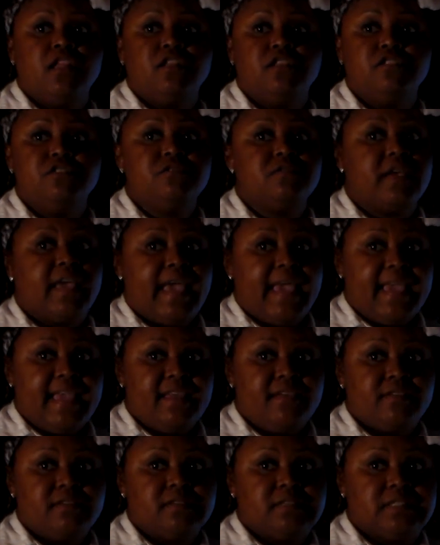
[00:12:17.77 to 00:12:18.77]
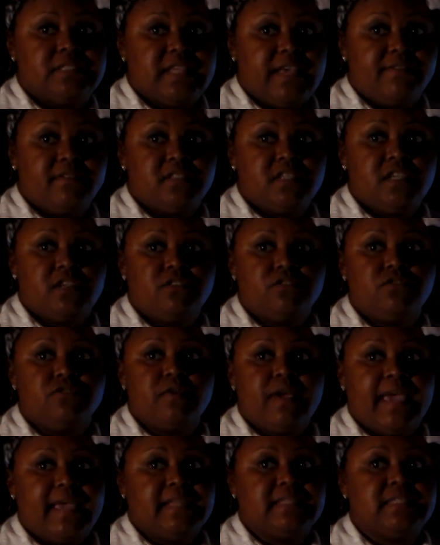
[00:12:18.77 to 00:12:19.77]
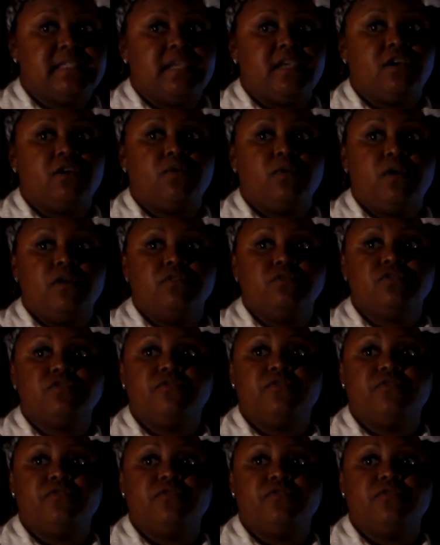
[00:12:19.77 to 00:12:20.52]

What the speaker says: Luke 8:17 through 18 quotes,